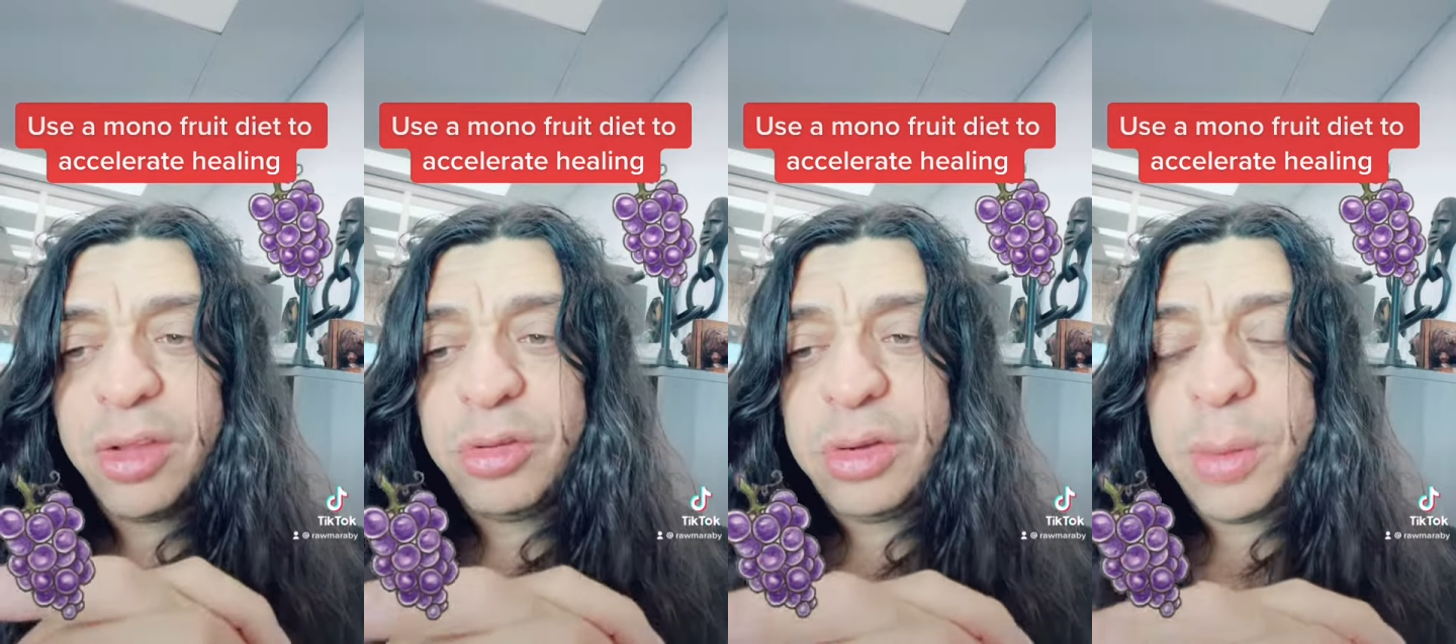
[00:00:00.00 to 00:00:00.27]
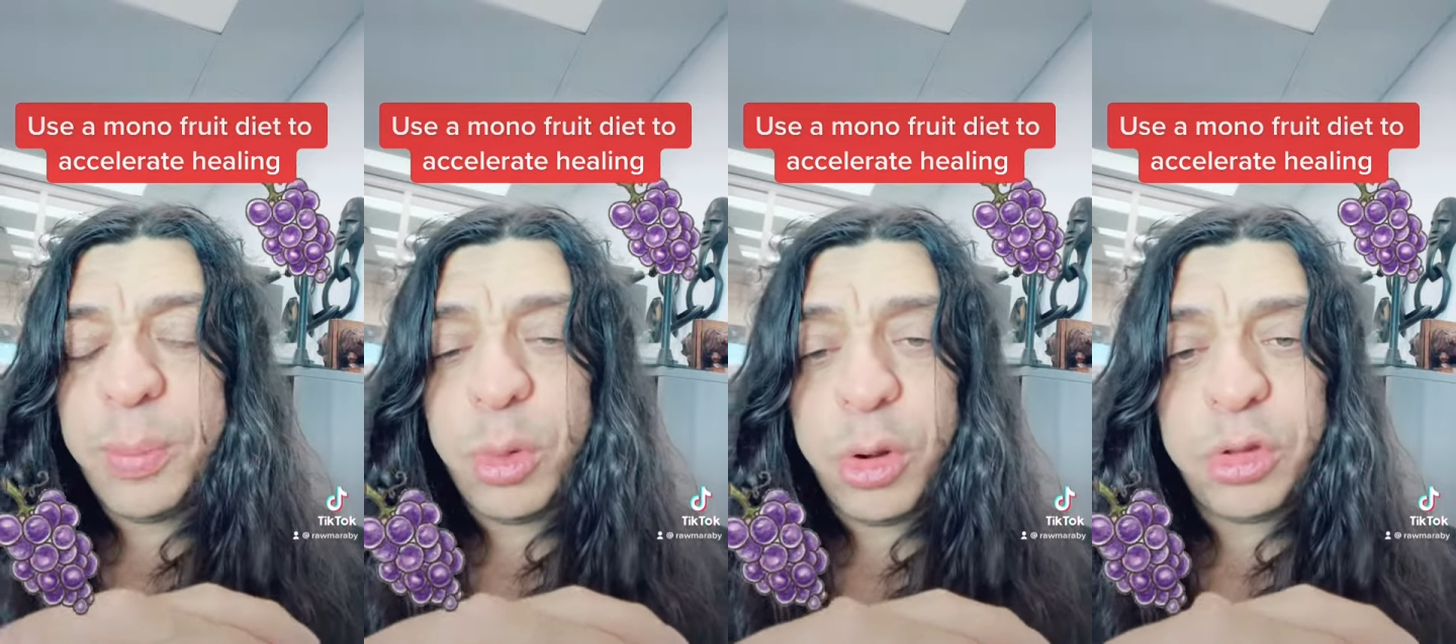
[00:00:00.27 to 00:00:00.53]
to
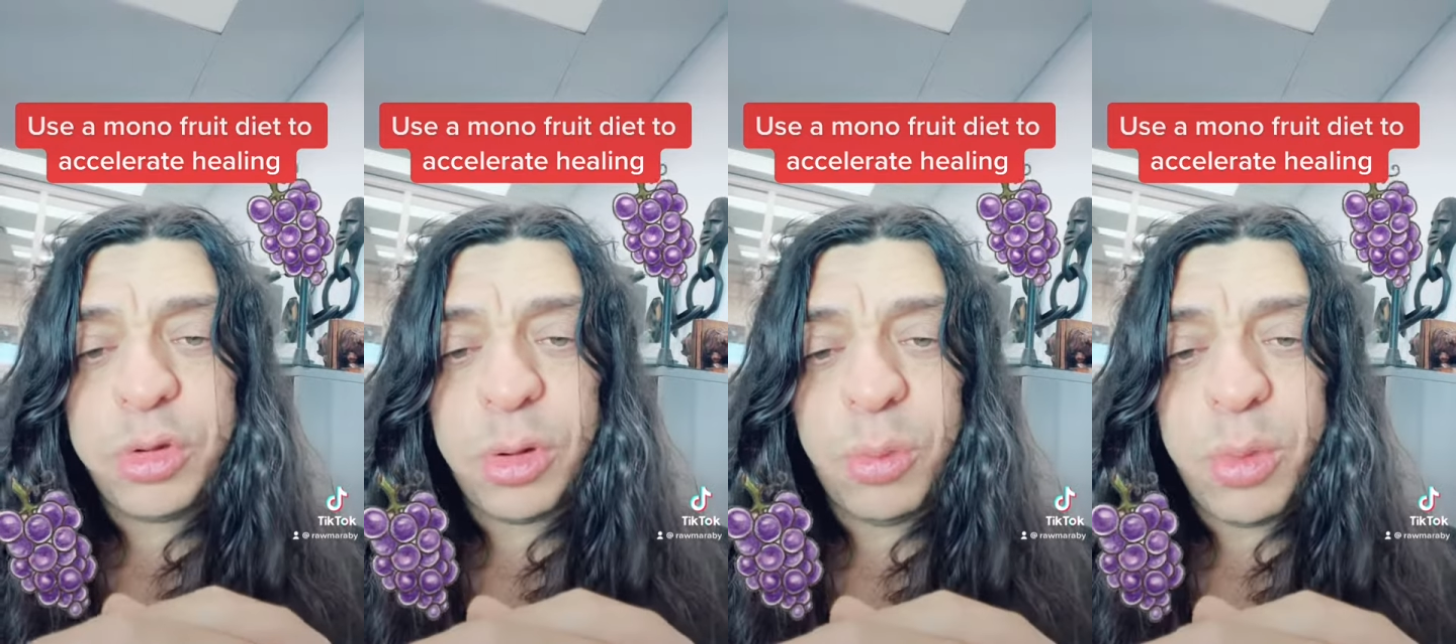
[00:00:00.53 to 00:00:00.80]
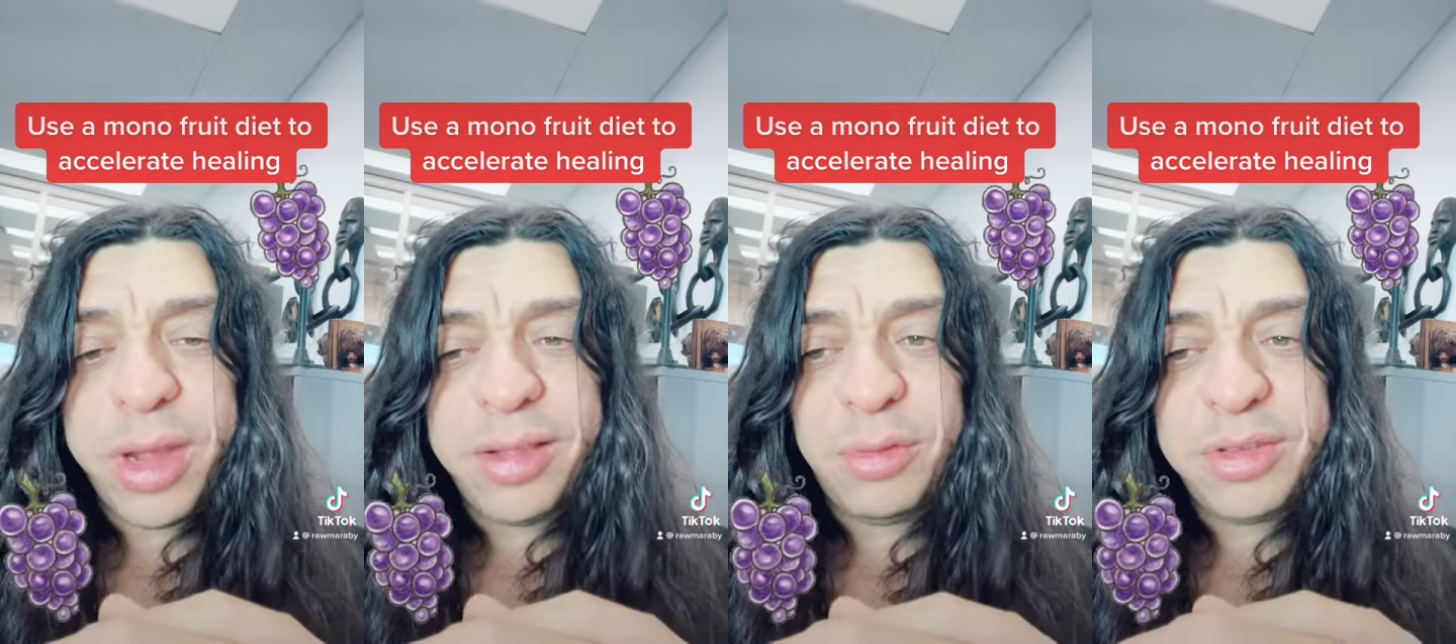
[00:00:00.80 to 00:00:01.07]
the point
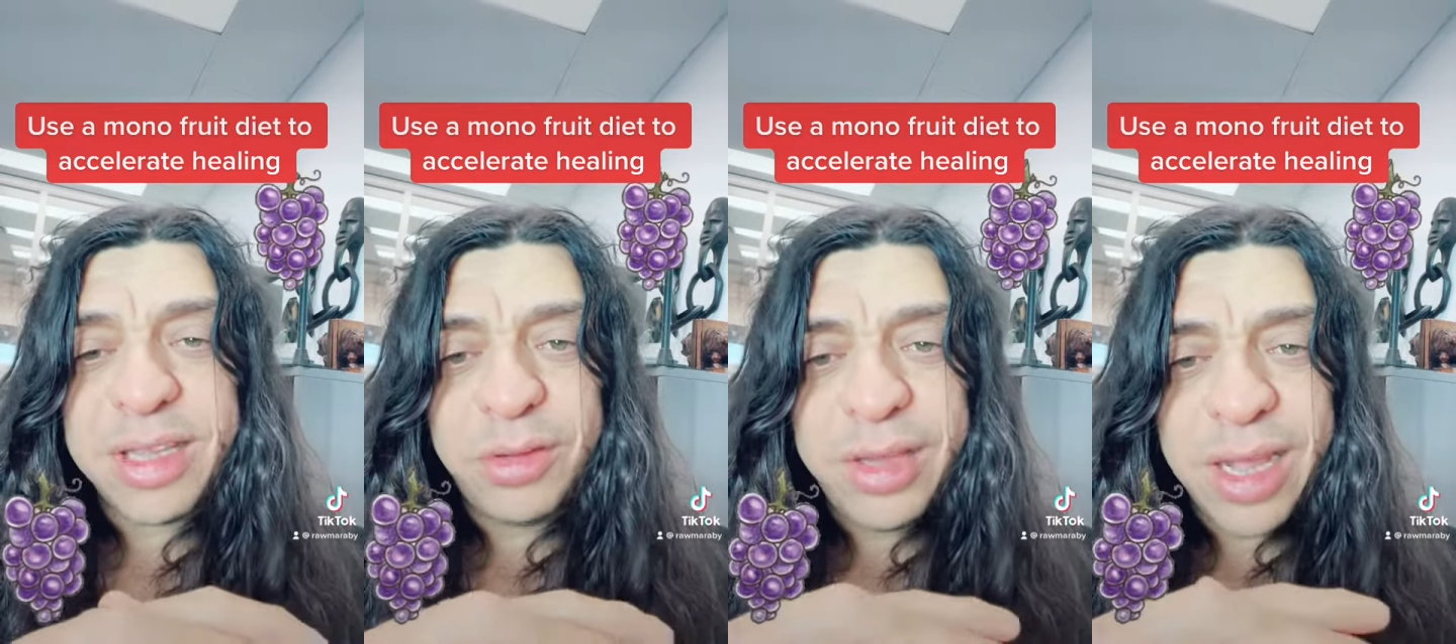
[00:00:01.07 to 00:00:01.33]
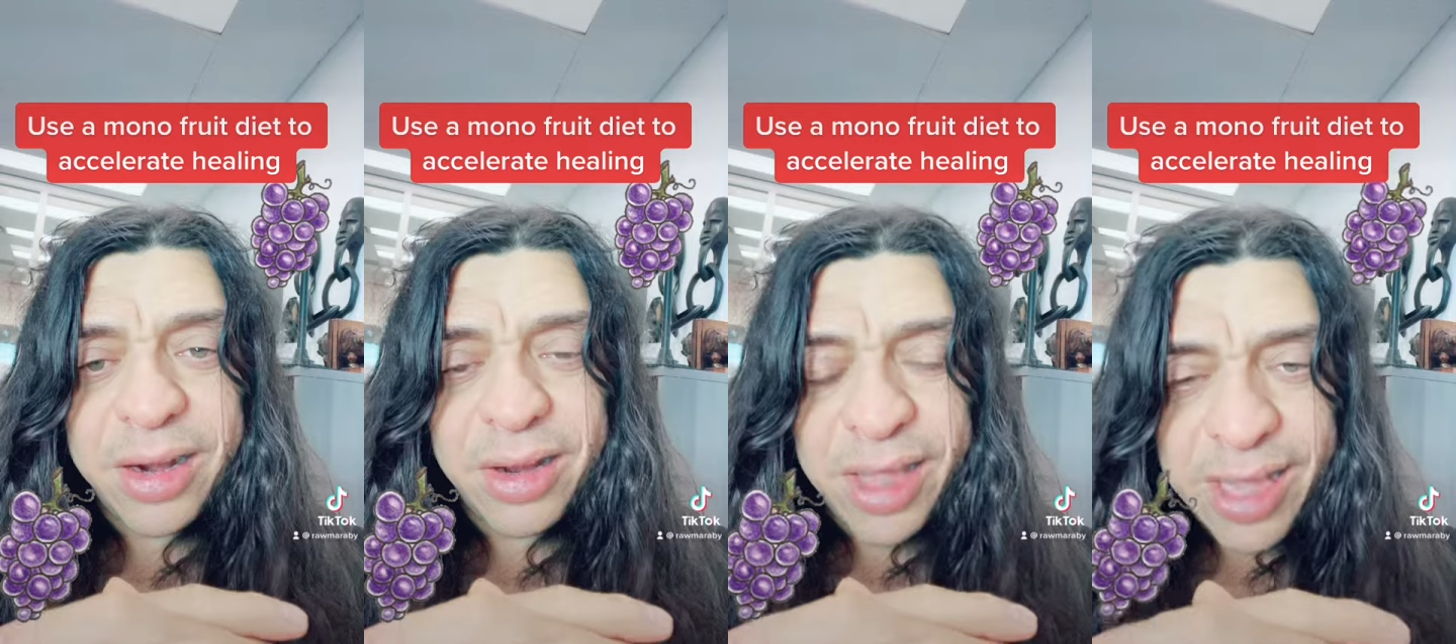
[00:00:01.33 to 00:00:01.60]
where it will start to
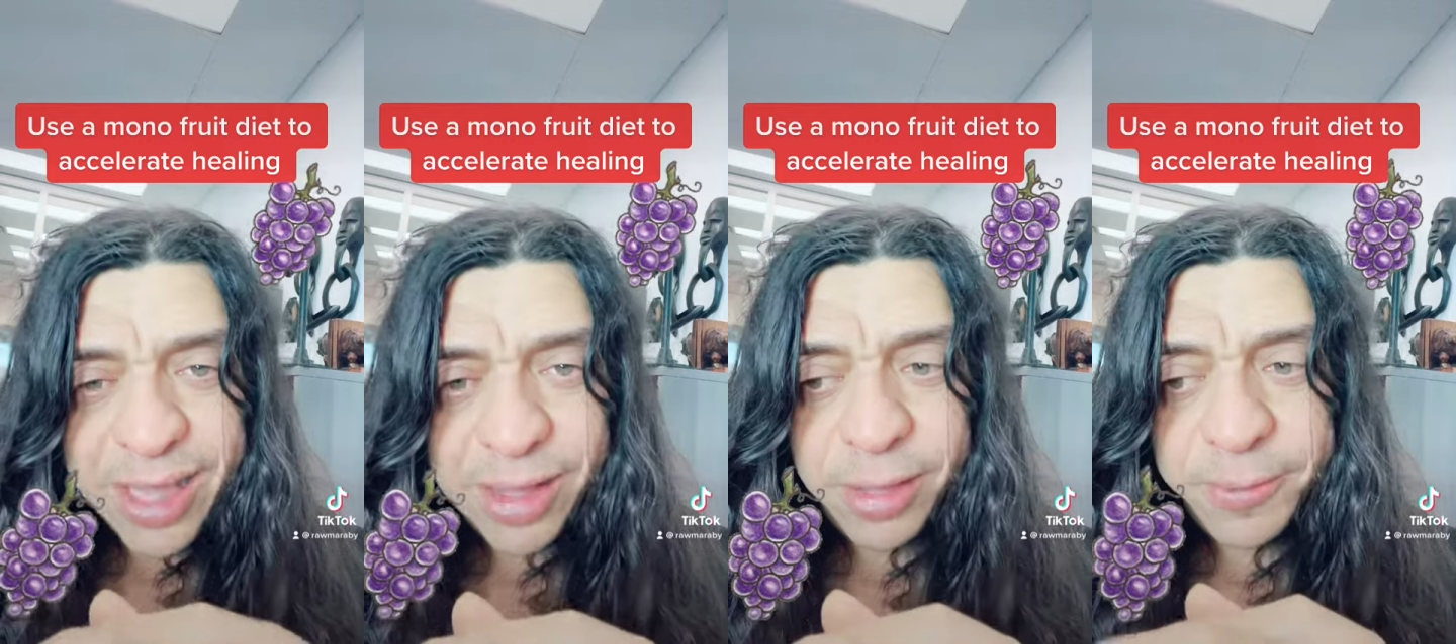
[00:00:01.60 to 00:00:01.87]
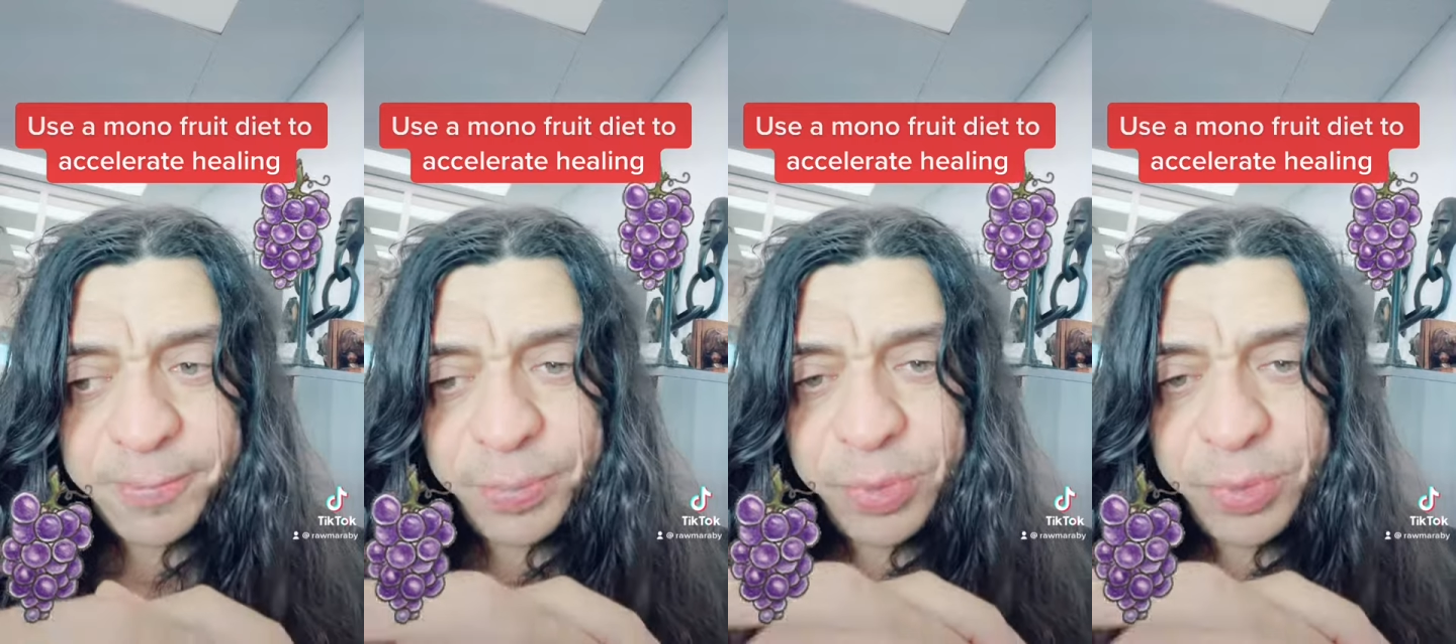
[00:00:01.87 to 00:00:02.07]
get ill.